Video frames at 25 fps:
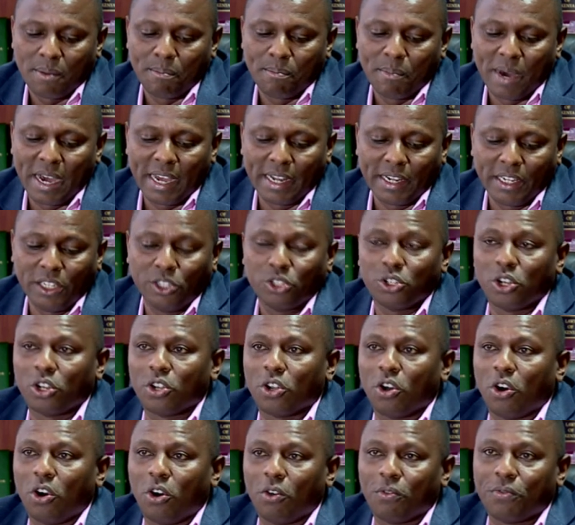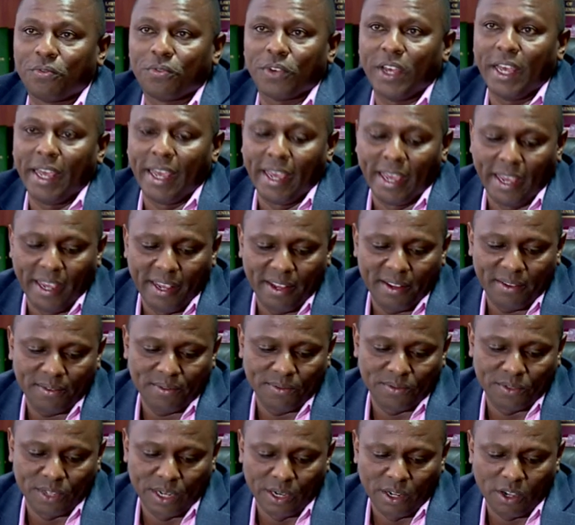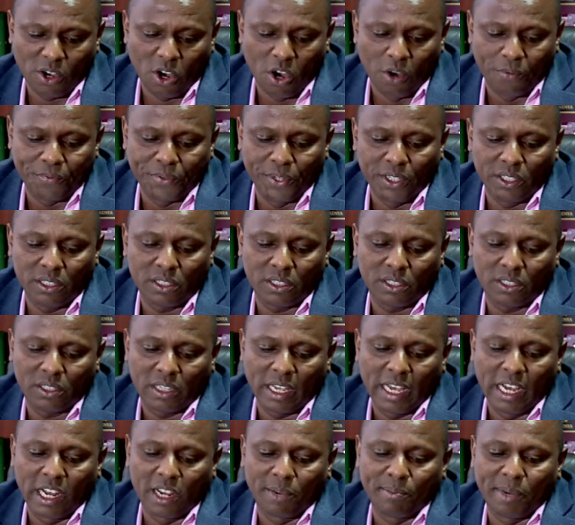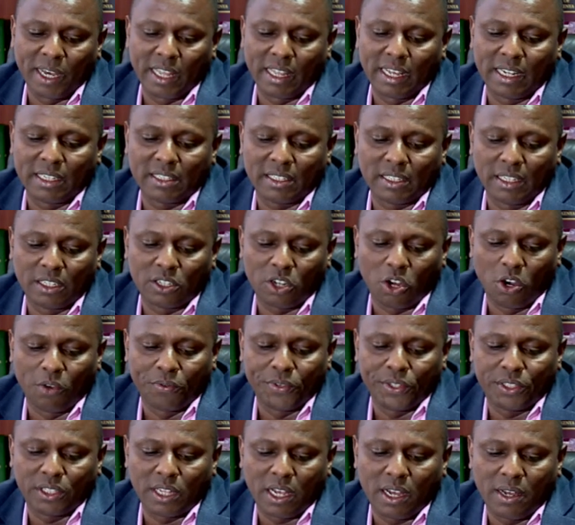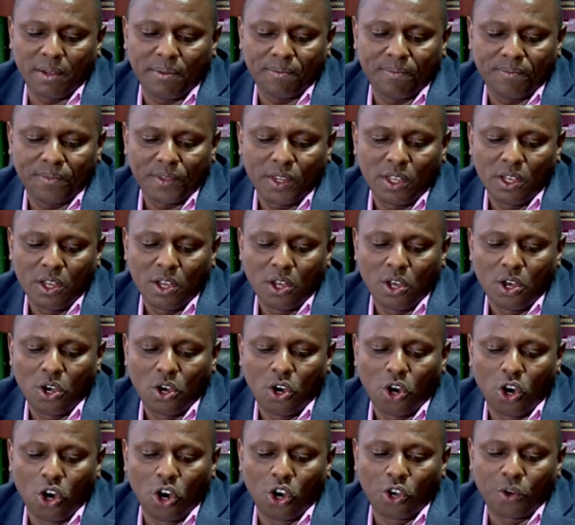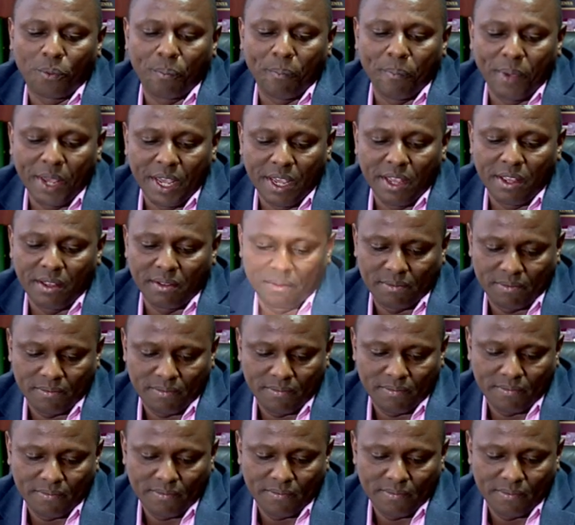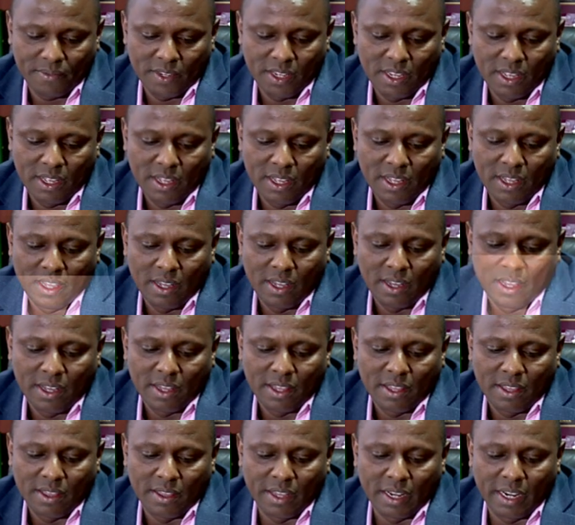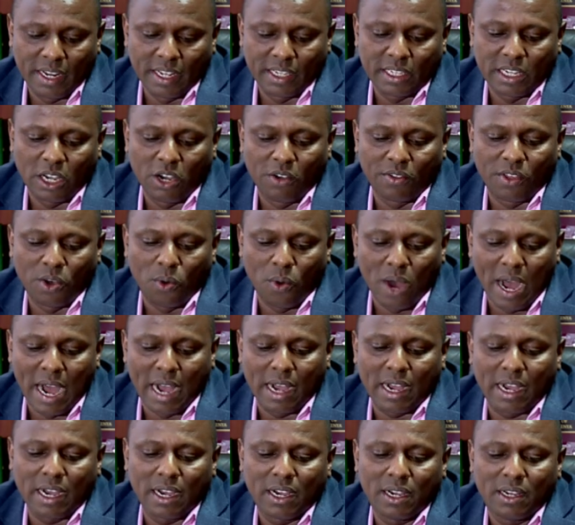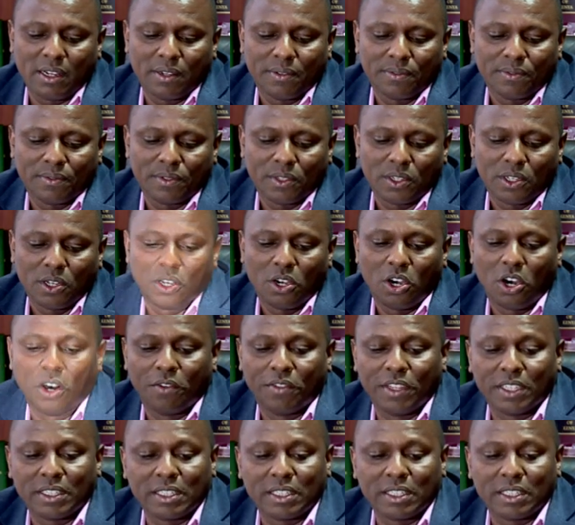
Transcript: by reason of A, the office held by that state officer, or B, the nature of the work of the